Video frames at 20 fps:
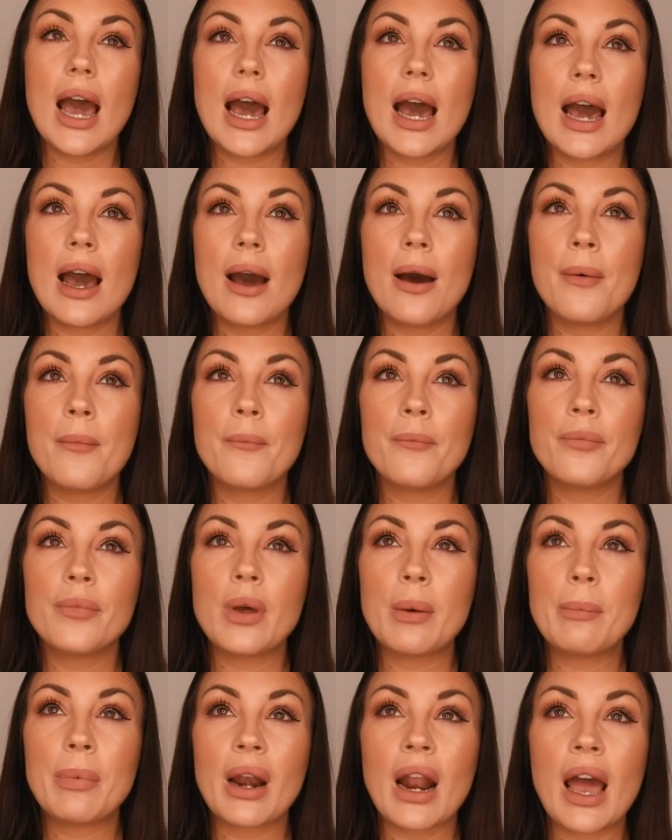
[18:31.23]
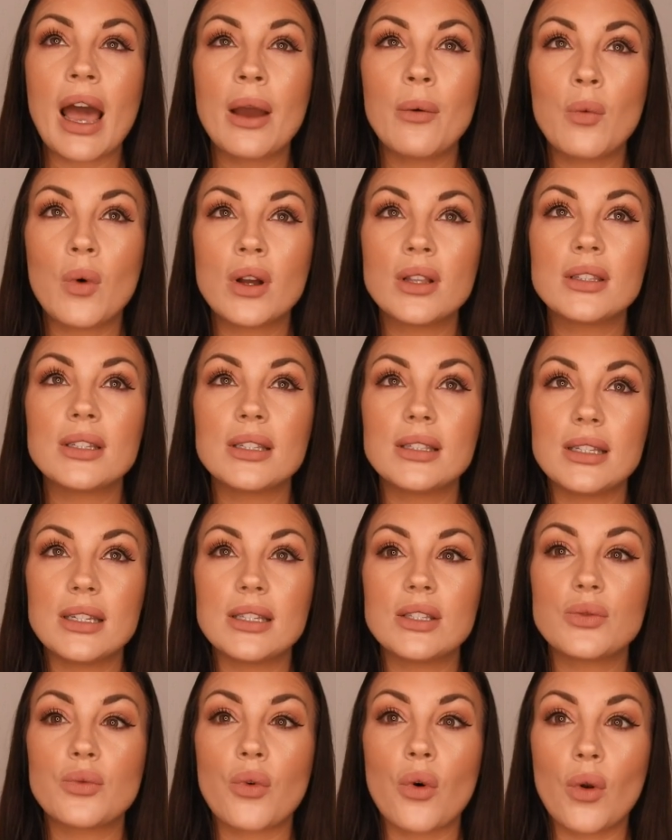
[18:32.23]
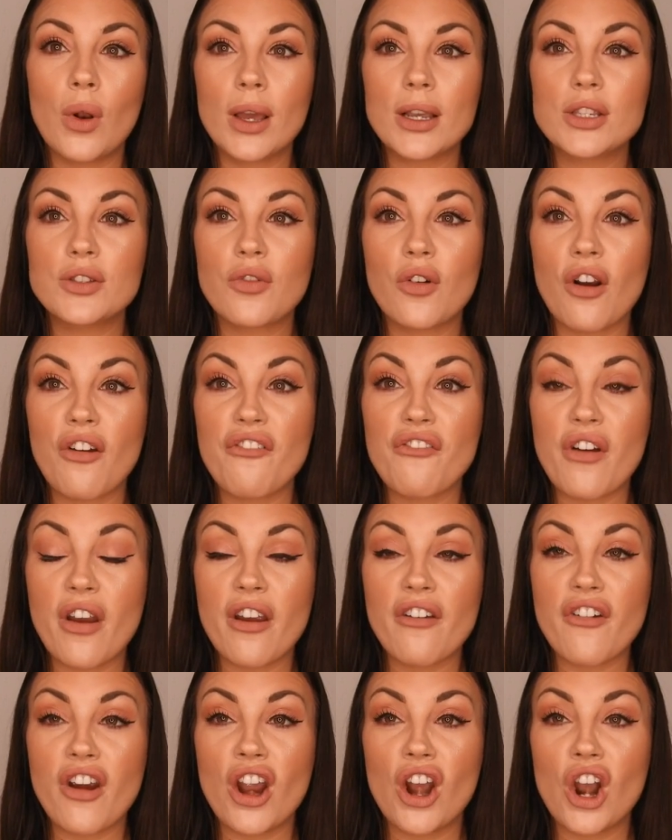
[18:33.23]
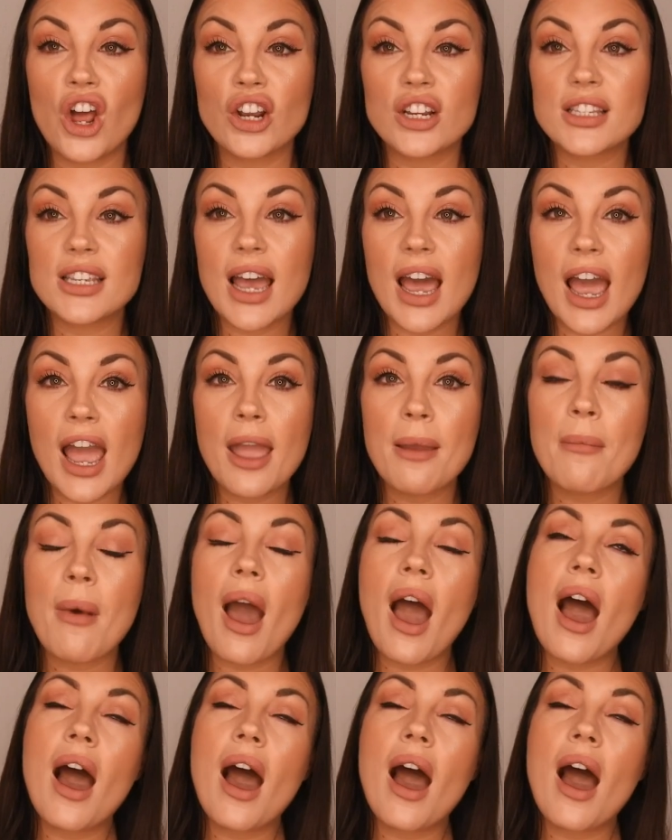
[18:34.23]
But I wanted this Rolex for a very, very long time.